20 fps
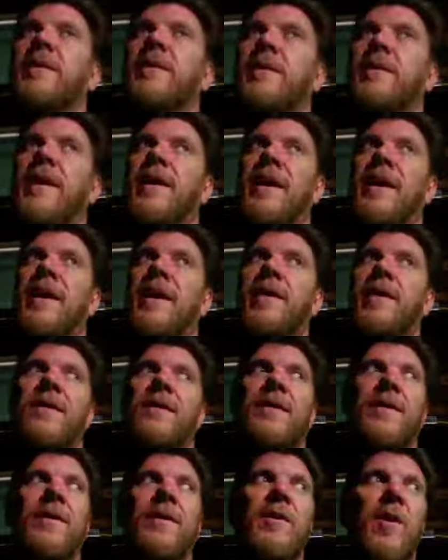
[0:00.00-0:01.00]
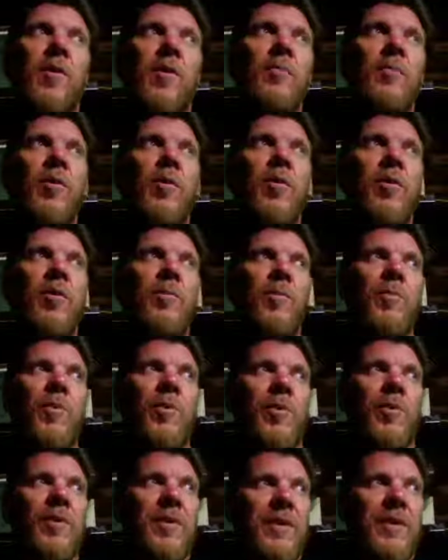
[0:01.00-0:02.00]
and
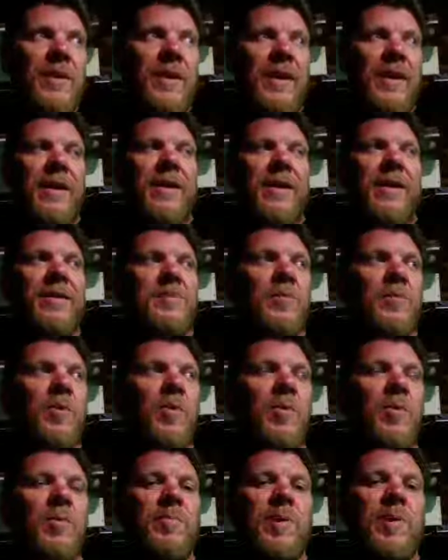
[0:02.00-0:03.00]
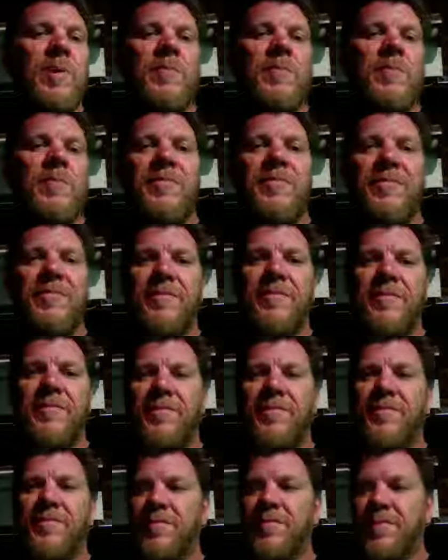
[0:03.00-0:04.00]
more, as more people
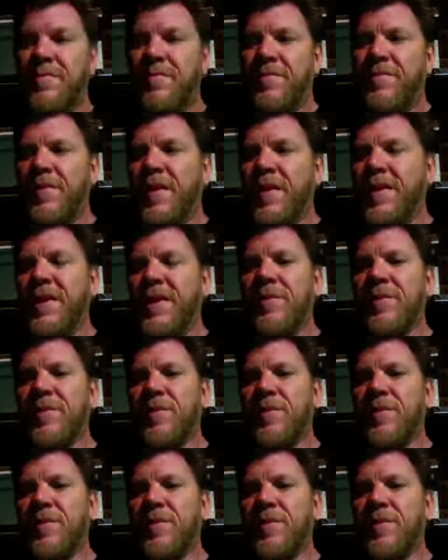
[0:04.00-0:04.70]
find out the